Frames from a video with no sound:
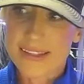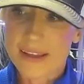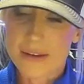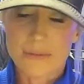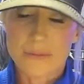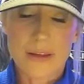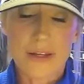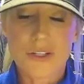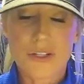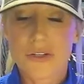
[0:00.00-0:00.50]

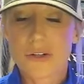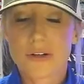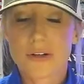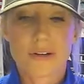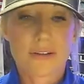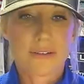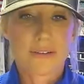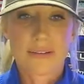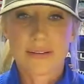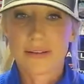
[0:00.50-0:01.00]

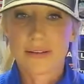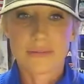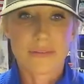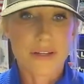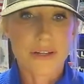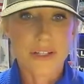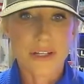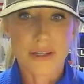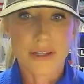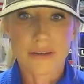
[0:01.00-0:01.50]
adventure in
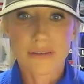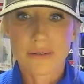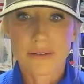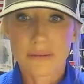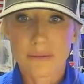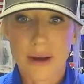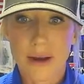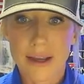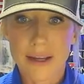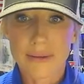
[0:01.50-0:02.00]
fishing,
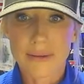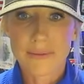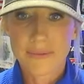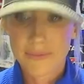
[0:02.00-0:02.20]
right?